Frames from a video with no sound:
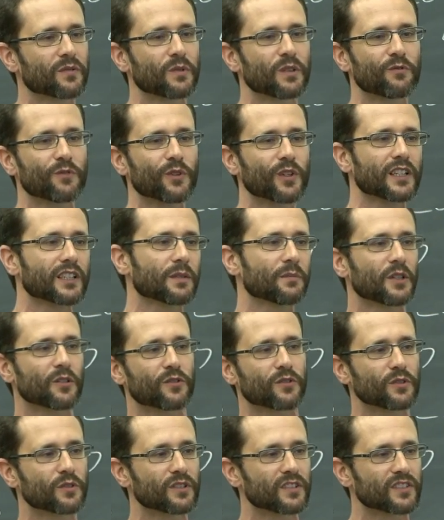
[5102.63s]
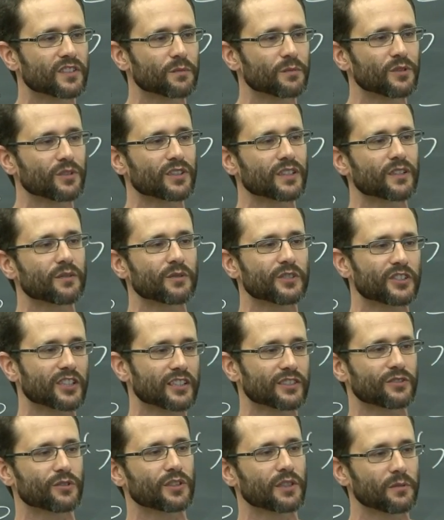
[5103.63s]
We forget about pseudo distribution, we
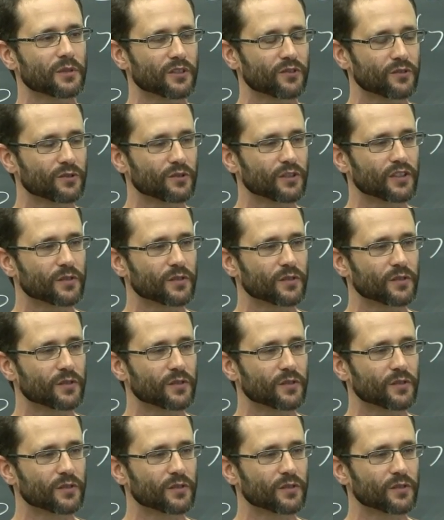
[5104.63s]
just talk about pseudo